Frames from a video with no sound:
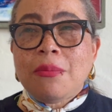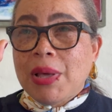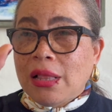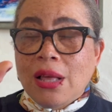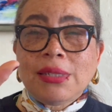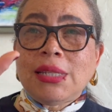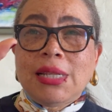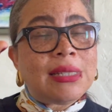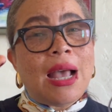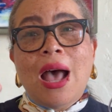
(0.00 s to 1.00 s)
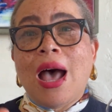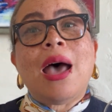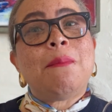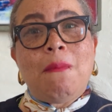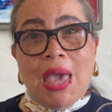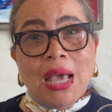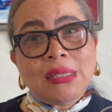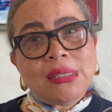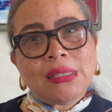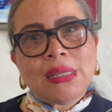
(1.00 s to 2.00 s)
My closet is a hot
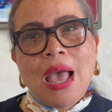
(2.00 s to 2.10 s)
mess,